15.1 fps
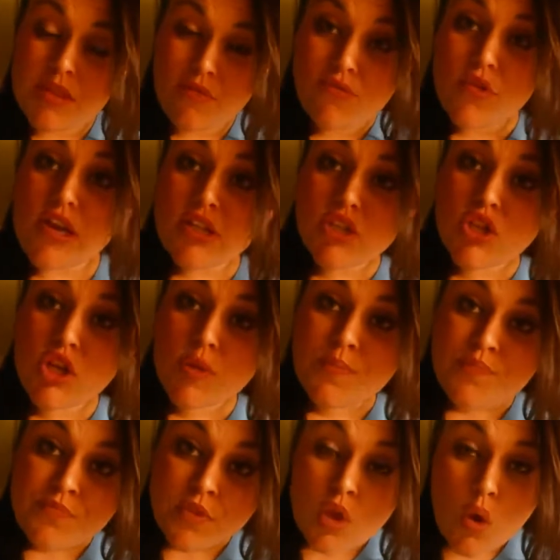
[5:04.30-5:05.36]
them in the freezer
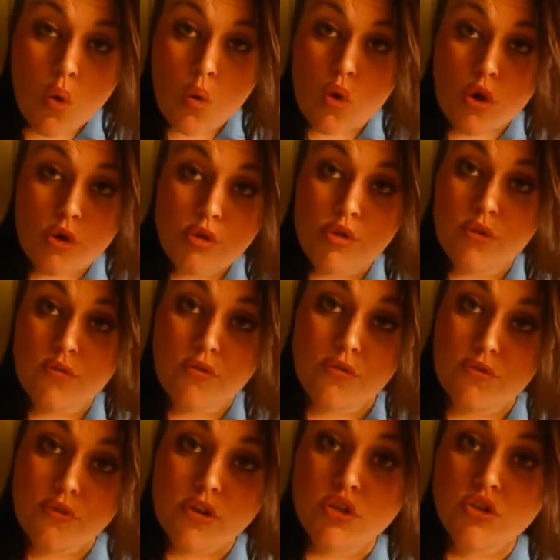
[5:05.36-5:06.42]
or the
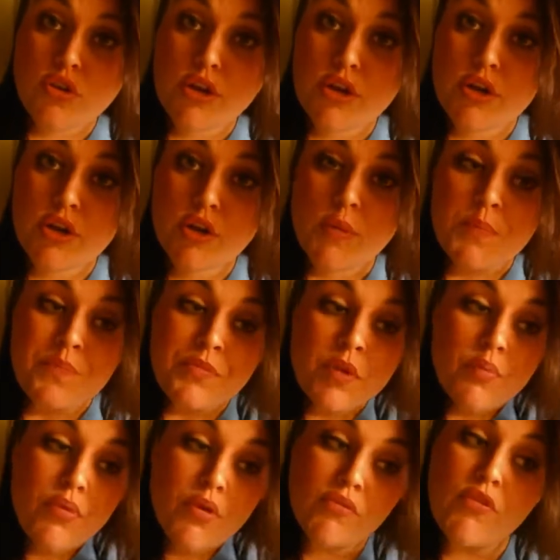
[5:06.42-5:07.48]
refrigerator
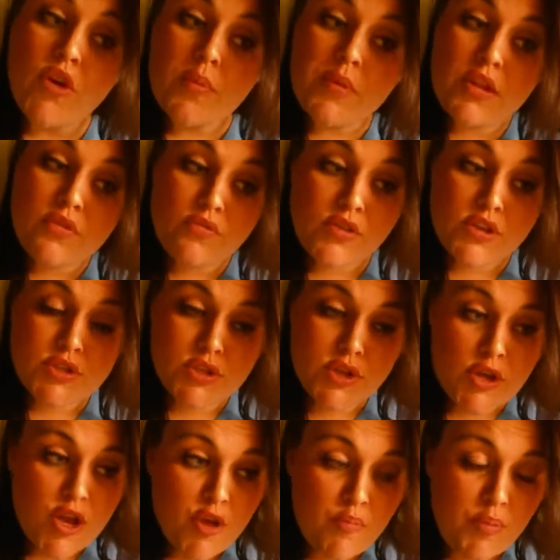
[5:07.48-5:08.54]
preferably the
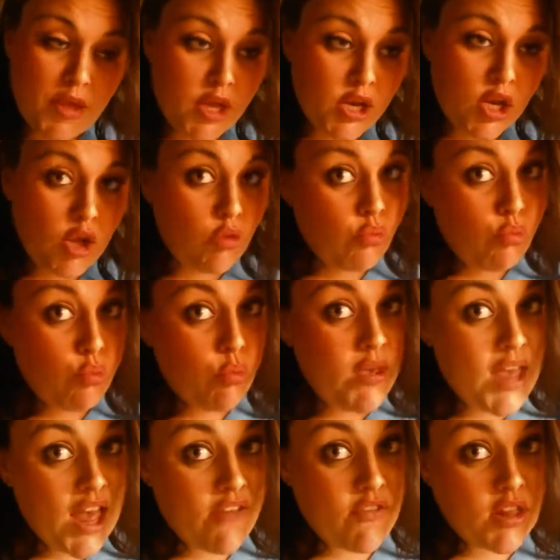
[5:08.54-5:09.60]
freezer, but
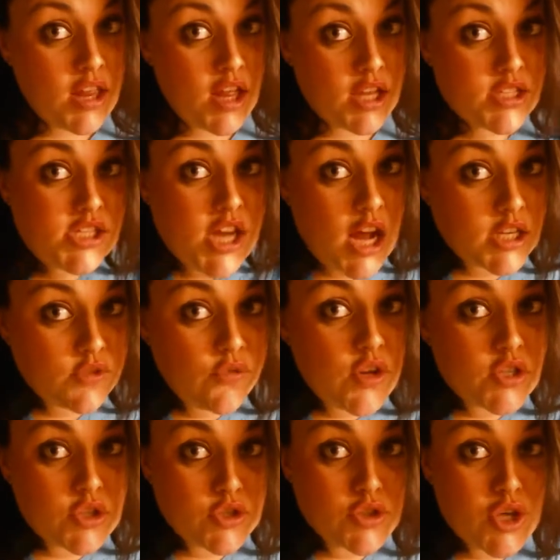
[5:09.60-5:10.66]
we have a stocked
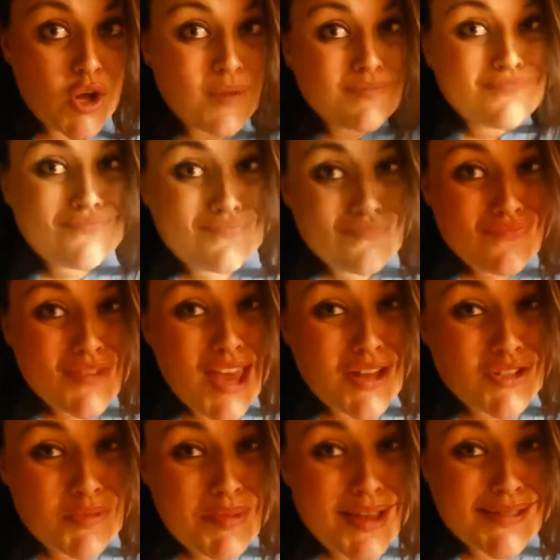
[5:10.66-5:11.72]
freezer, so
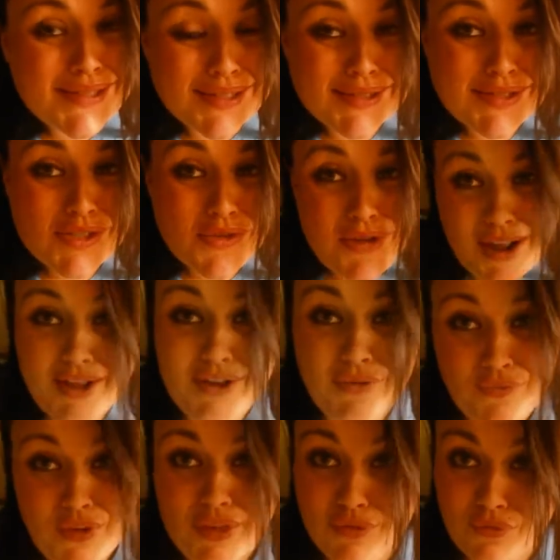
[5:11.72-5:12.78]
count your blessings. So they're not
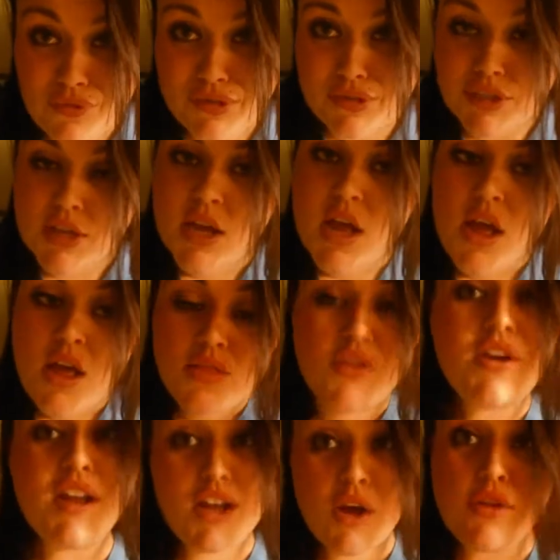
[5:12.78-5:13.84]
going to fit in the freezer.
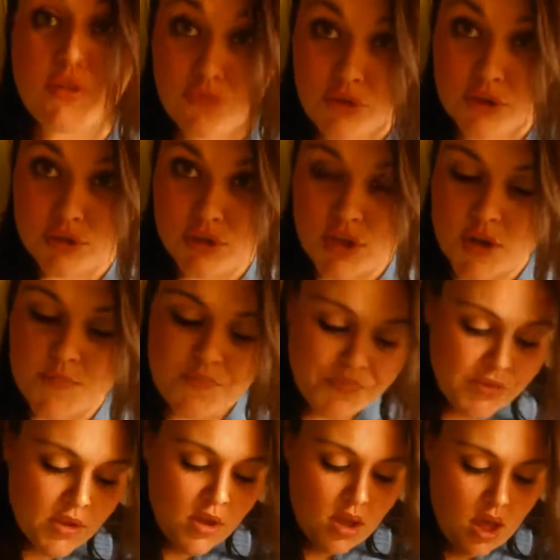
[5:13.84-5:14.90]
They're going to go in the fridge, though,
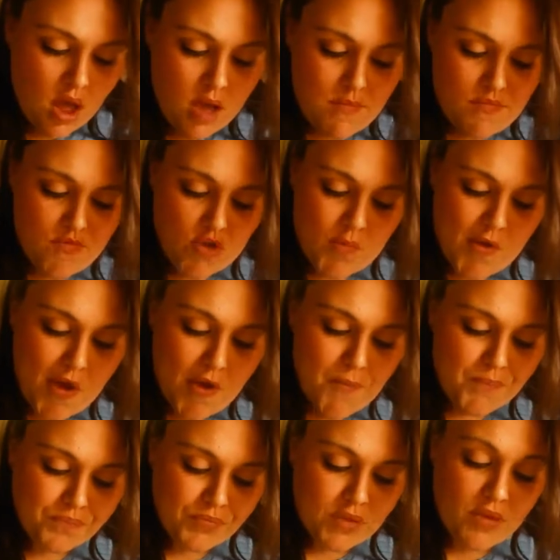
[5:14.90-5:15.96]
for
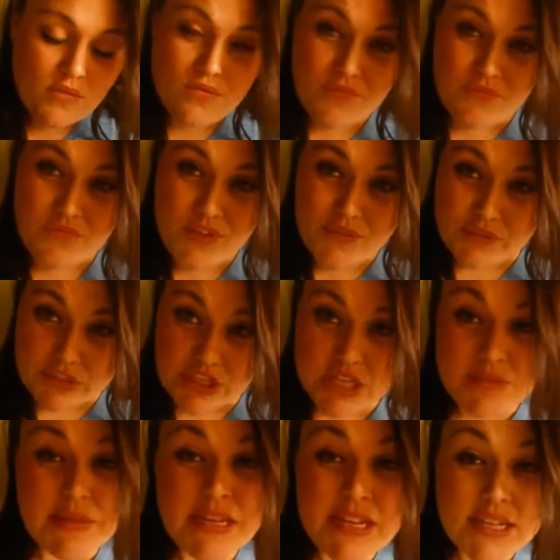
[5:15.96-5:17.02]
about 15